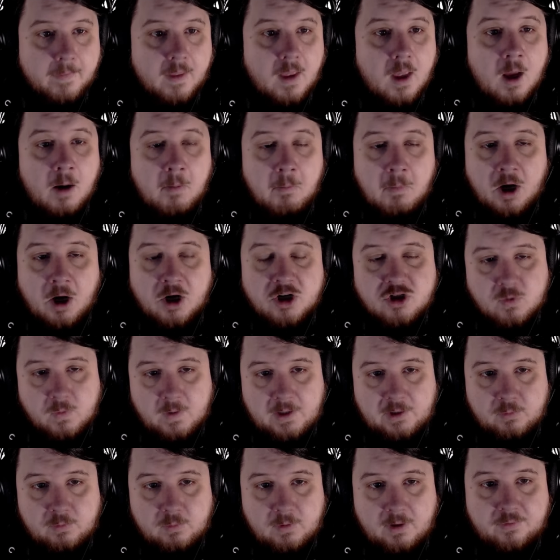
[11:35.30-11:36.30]
March
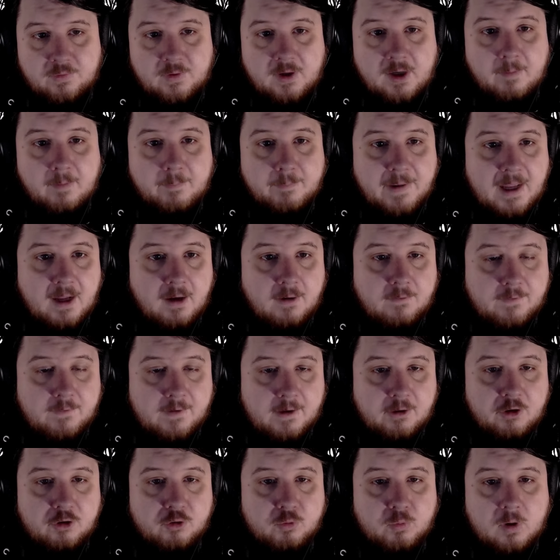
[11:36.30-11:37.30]
2023, bank
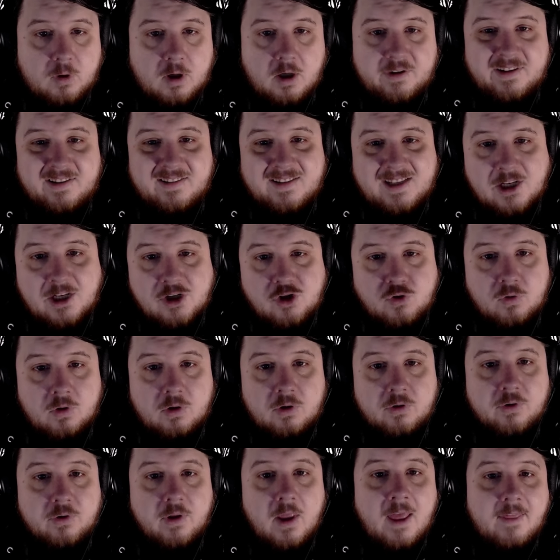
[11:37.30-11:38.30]
failures were all
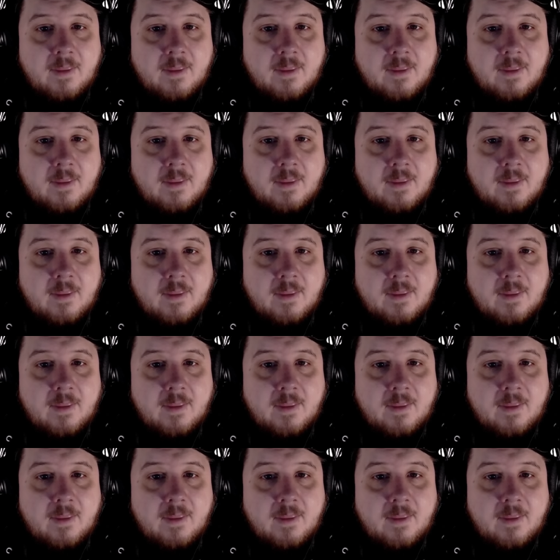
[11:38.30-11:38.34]
intentional.